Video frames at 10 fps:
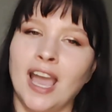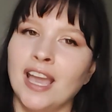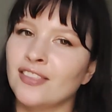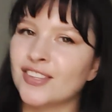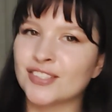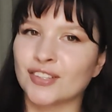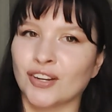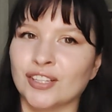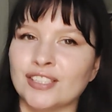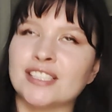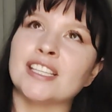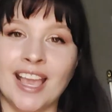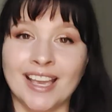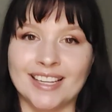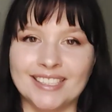and the skirt
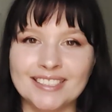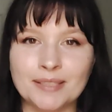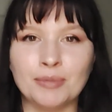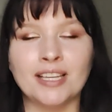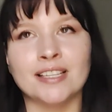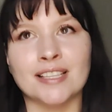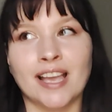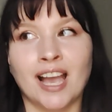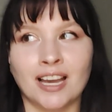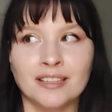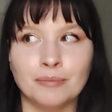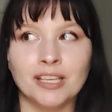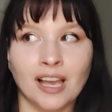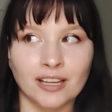and because I had to be